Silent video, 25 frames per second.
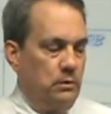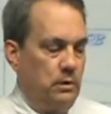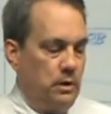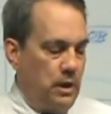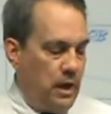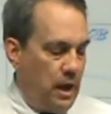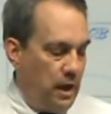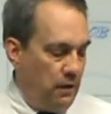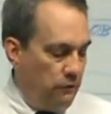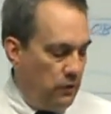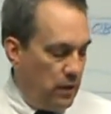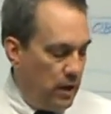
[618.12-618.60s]

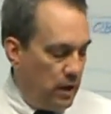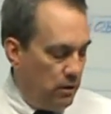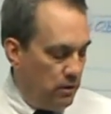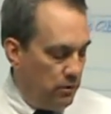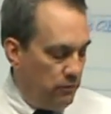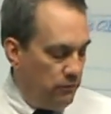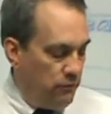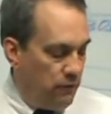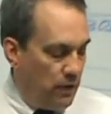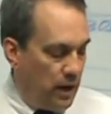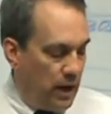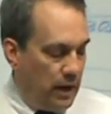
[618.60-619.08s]
Have that on
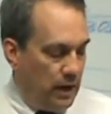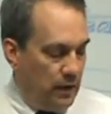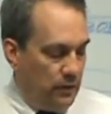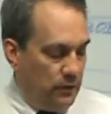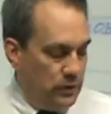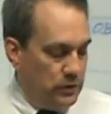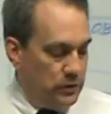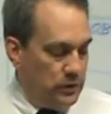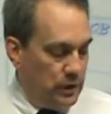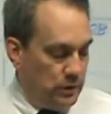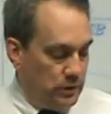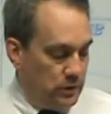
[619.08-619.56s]
file
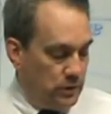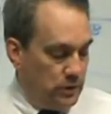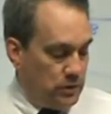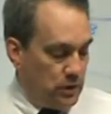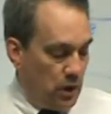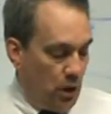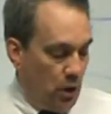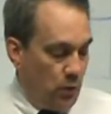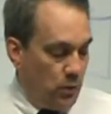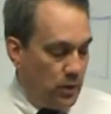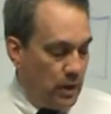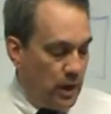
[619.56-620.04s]
that says it's
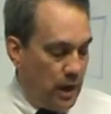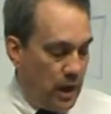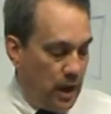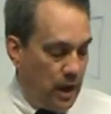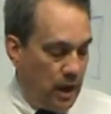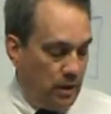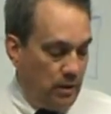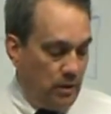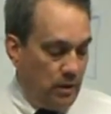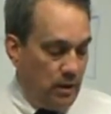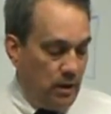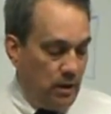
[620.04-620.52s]

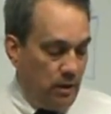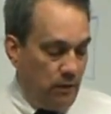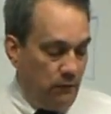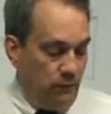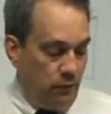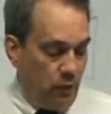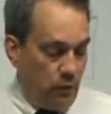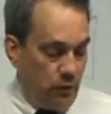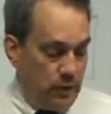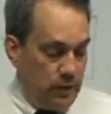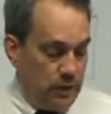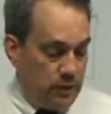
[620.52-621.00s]
okay
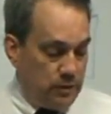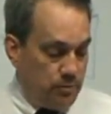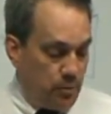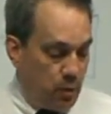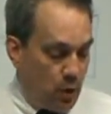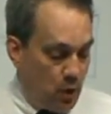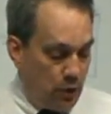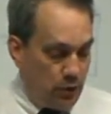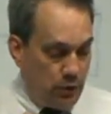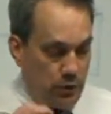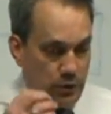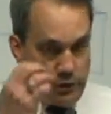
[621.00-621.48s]
for this
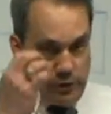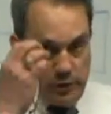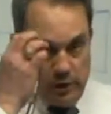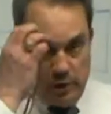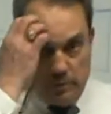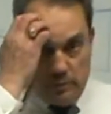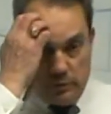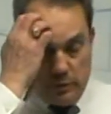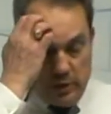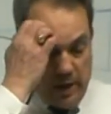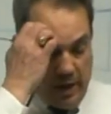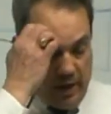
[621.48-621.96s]

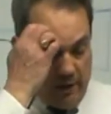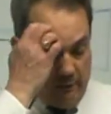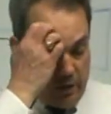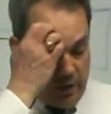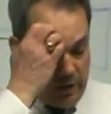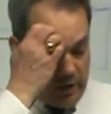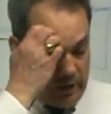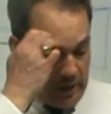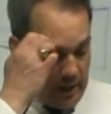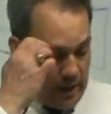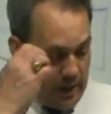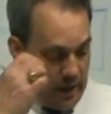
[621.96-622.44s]
partnership to have an
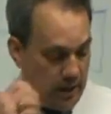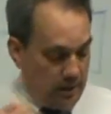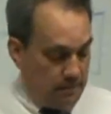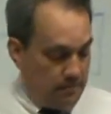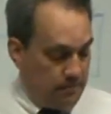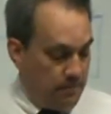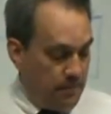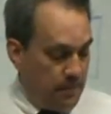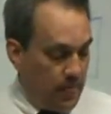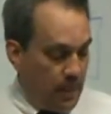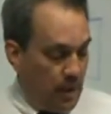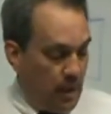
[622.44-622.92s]
account.
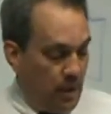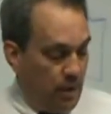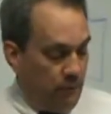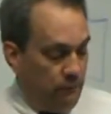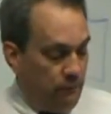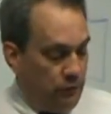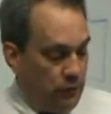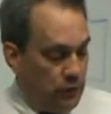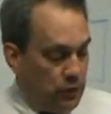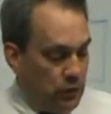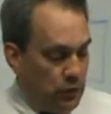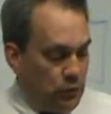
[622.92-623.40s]

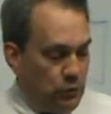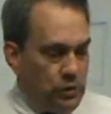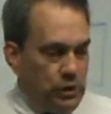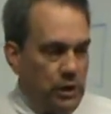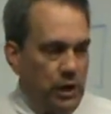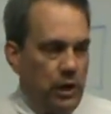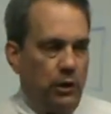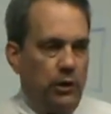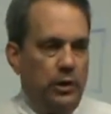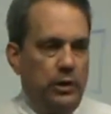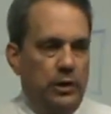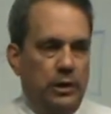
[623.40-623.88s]

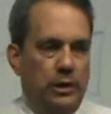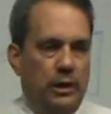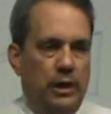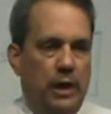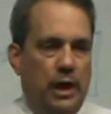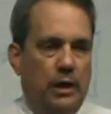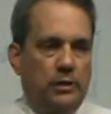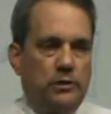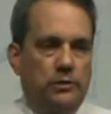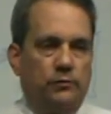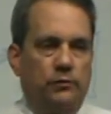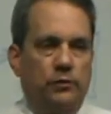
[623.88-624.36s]
Fiduciary
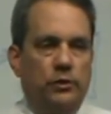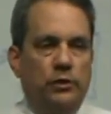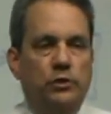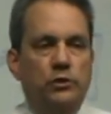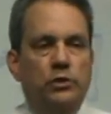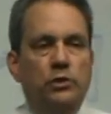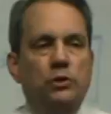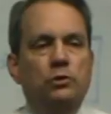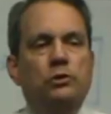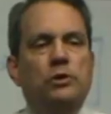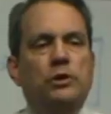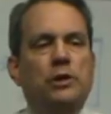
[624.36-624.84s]
accounts.
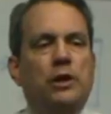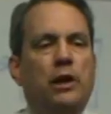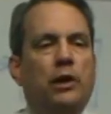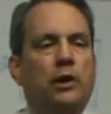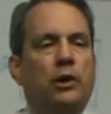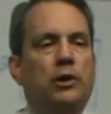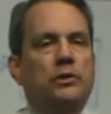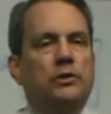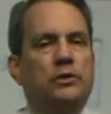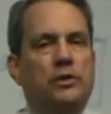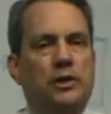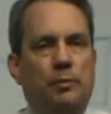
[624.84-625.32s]

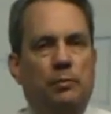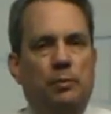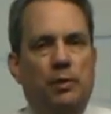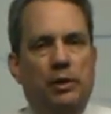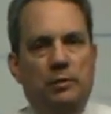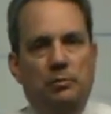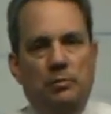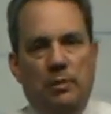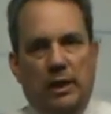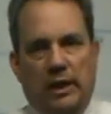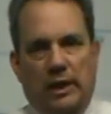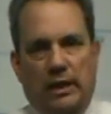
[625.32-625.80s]
Fiduciary simply
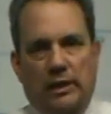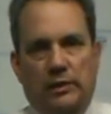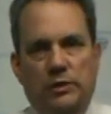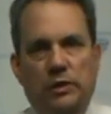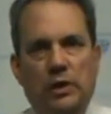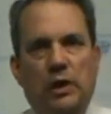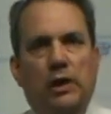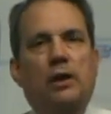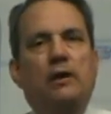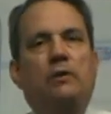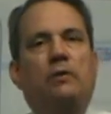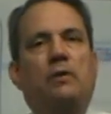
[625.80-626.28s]
means
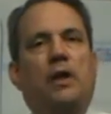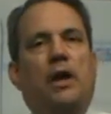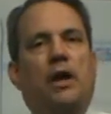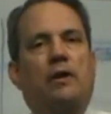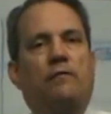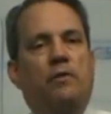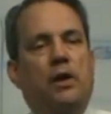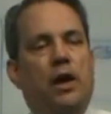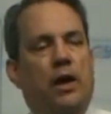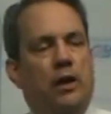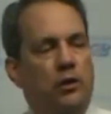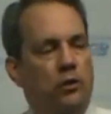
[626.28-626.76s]
that I've
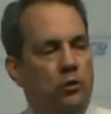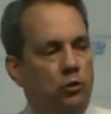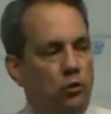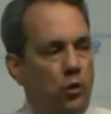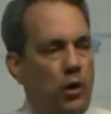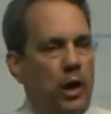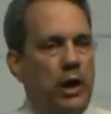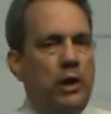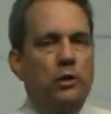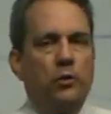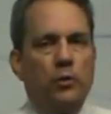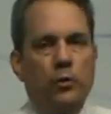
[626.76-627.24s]
got a
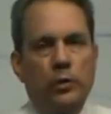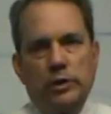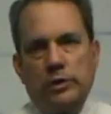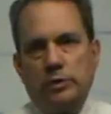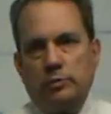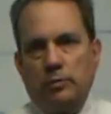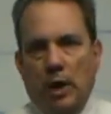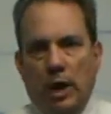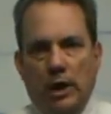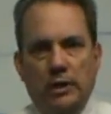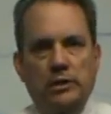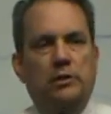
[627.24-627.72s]
greater
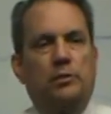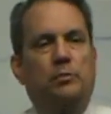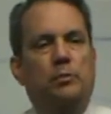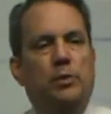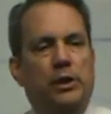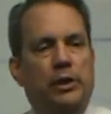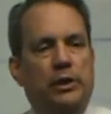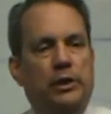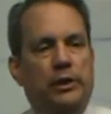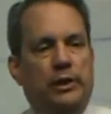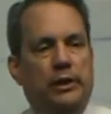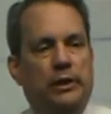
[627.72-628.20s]

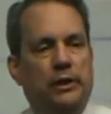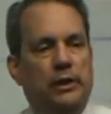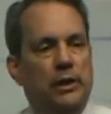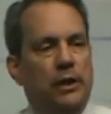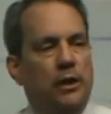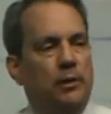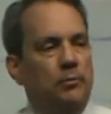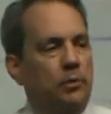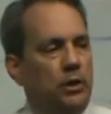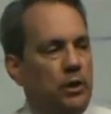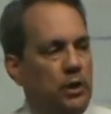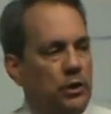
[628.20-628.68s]
responsibility
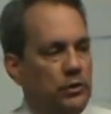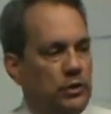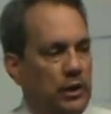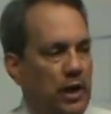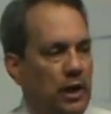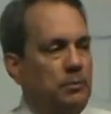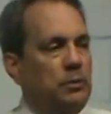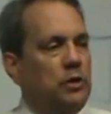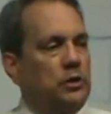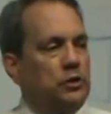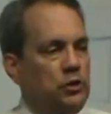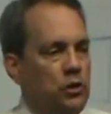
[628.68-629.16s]
because
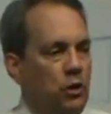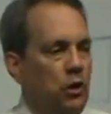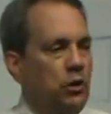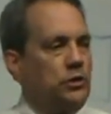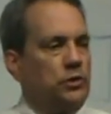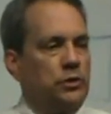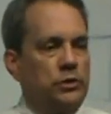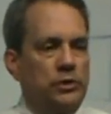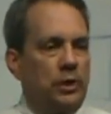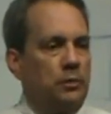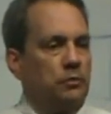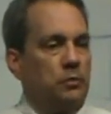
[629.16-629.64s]
I'm in charge
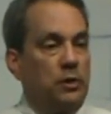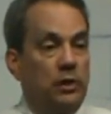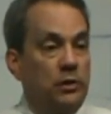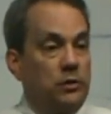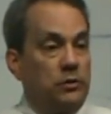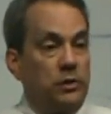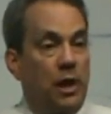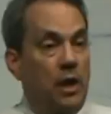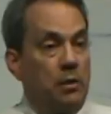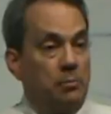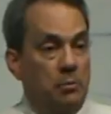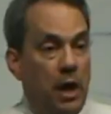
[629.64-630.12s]
of something that's
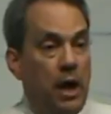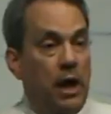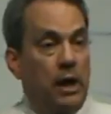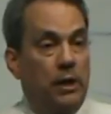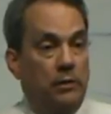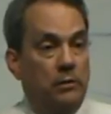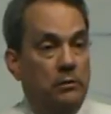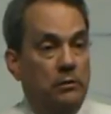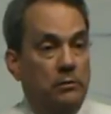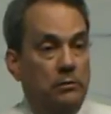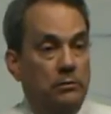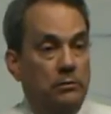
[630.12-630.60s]
not mine.